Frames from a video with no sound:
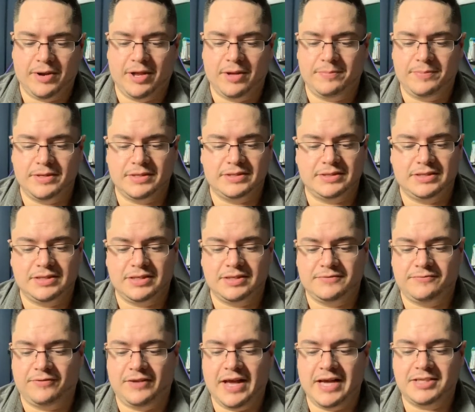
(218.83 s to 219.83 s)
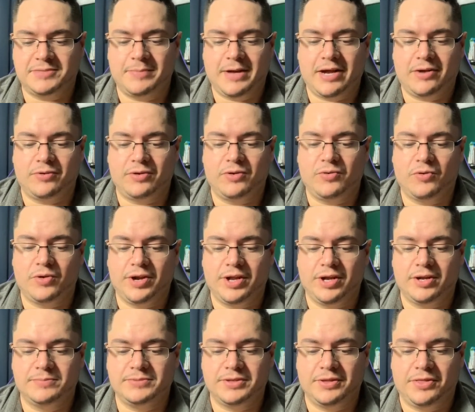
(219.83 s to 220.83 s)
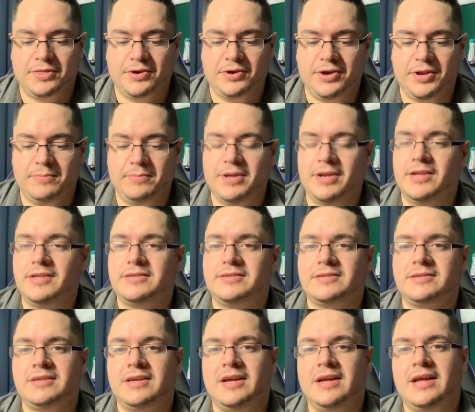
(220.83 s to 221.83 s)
up is just flashback recording up to 30 minutes.